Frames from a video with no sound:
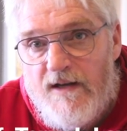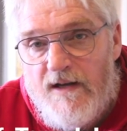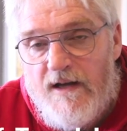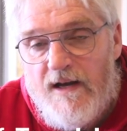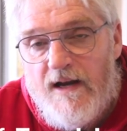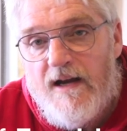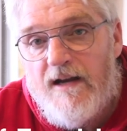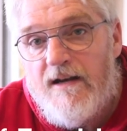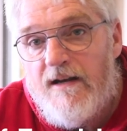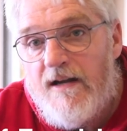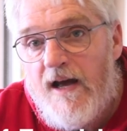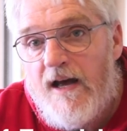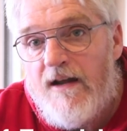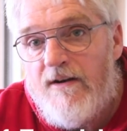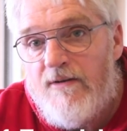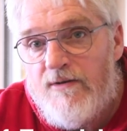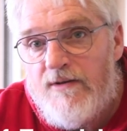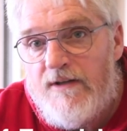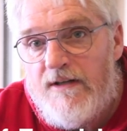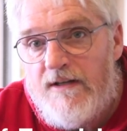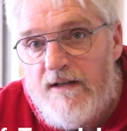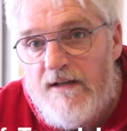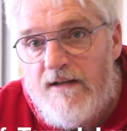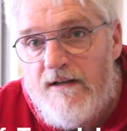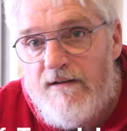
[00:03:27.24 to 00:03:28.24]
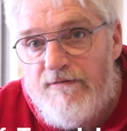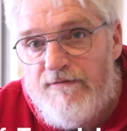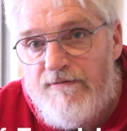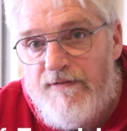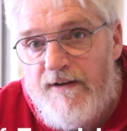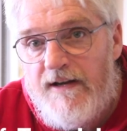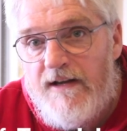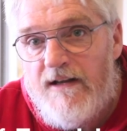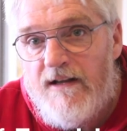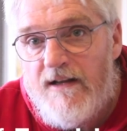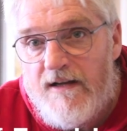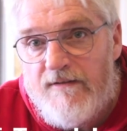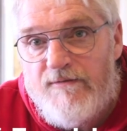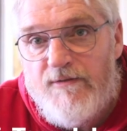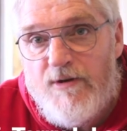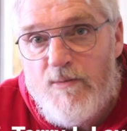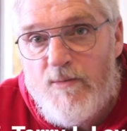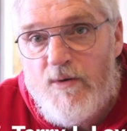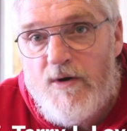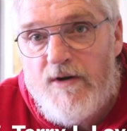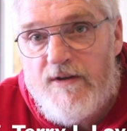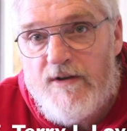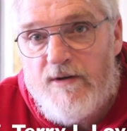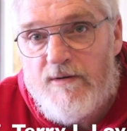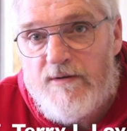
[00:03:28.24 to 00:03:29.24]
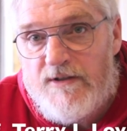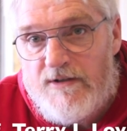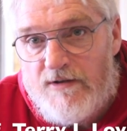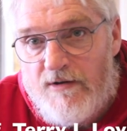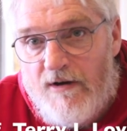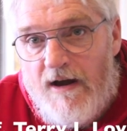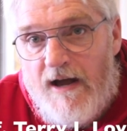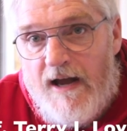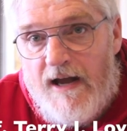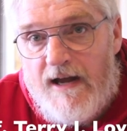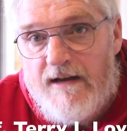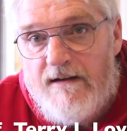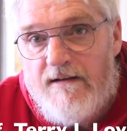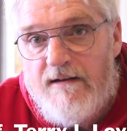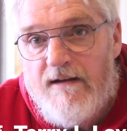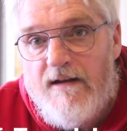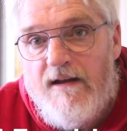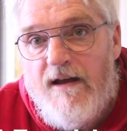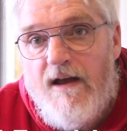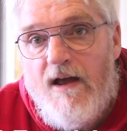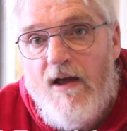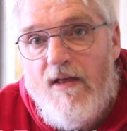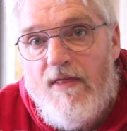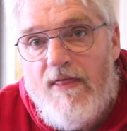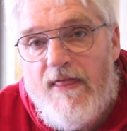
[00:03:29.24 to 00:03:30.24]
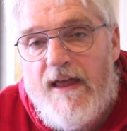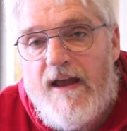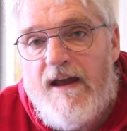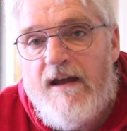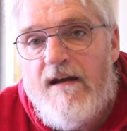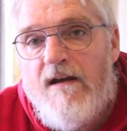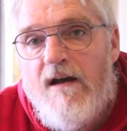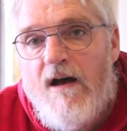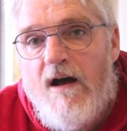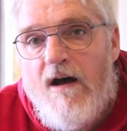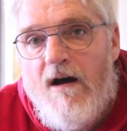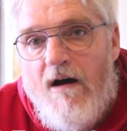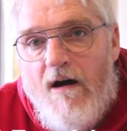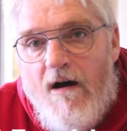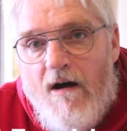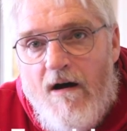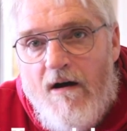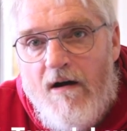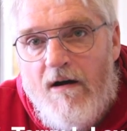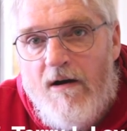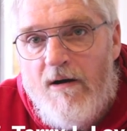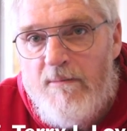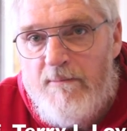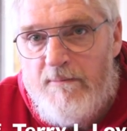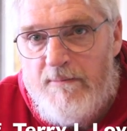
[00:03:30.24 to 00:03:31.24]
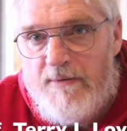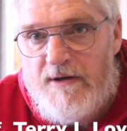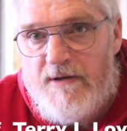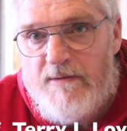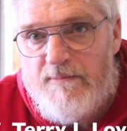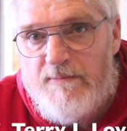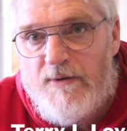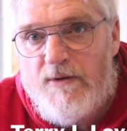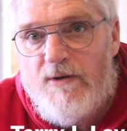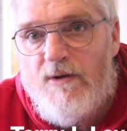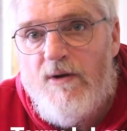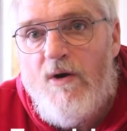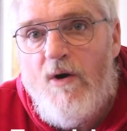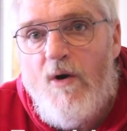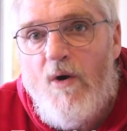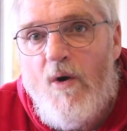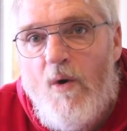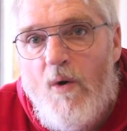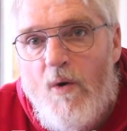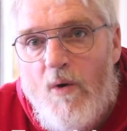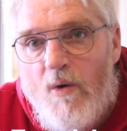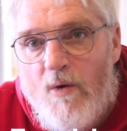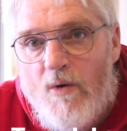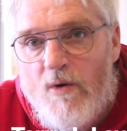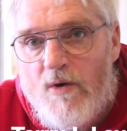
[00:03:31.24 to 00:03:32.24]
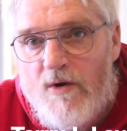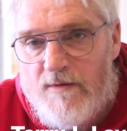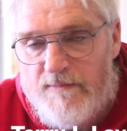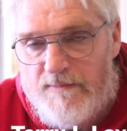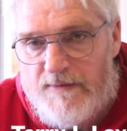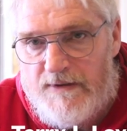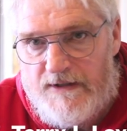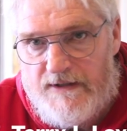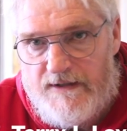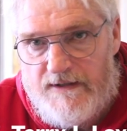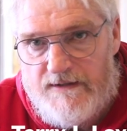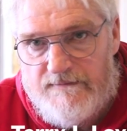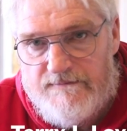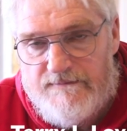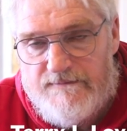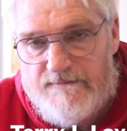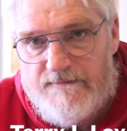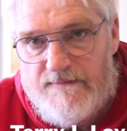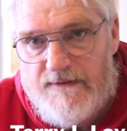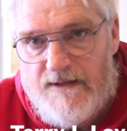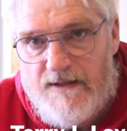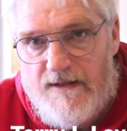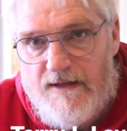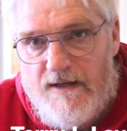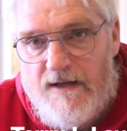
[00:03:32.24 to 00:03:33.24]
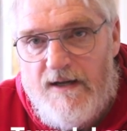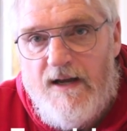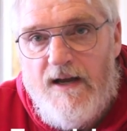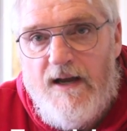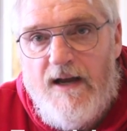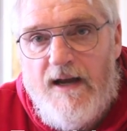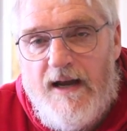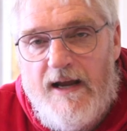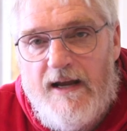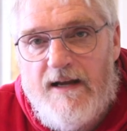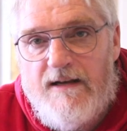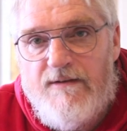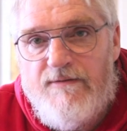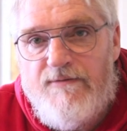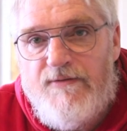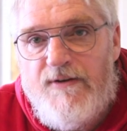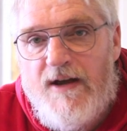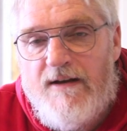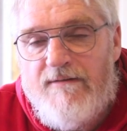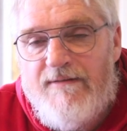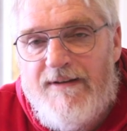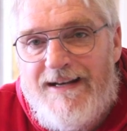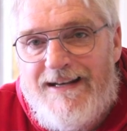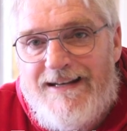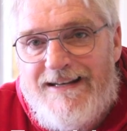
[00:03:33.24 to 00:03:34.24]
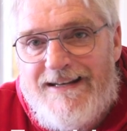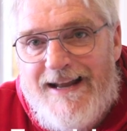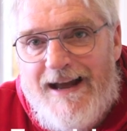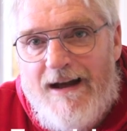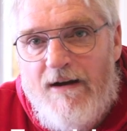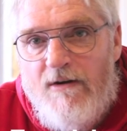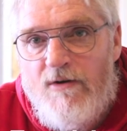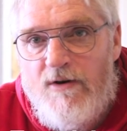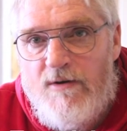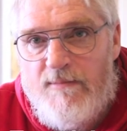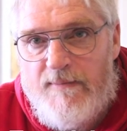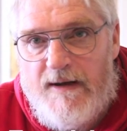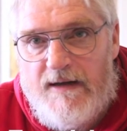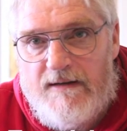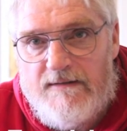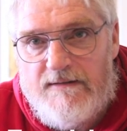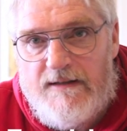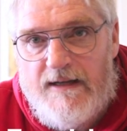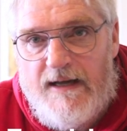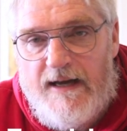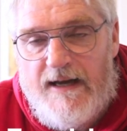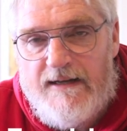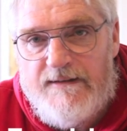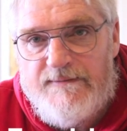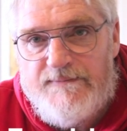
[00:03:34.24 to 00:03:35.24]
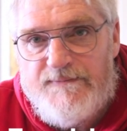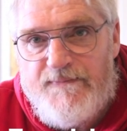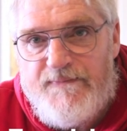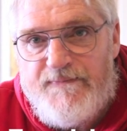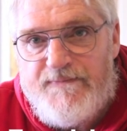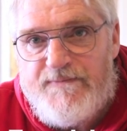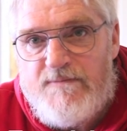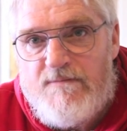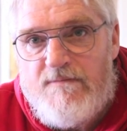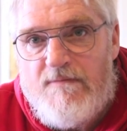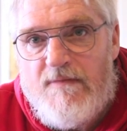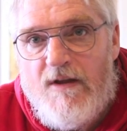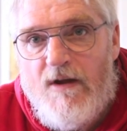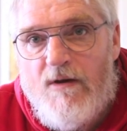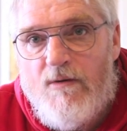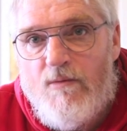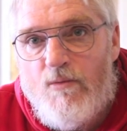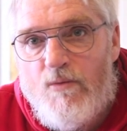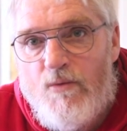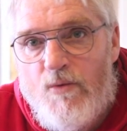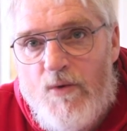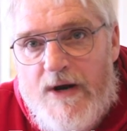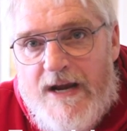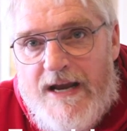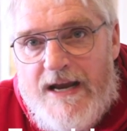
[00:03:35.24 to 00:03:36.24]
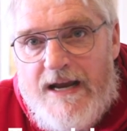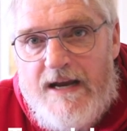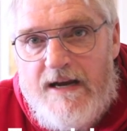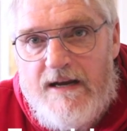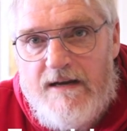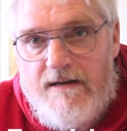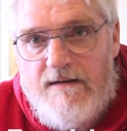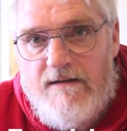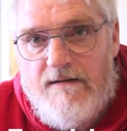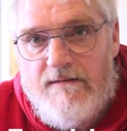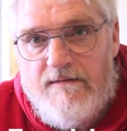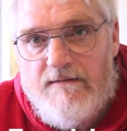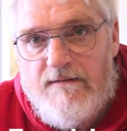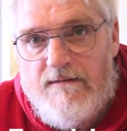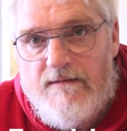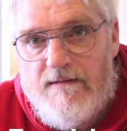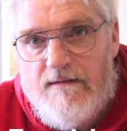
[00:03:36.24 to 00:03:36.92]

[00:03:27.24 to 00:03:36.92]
And not only do they fail everywhere they're tried, they harm people horribly. And if you have any doubt about that, read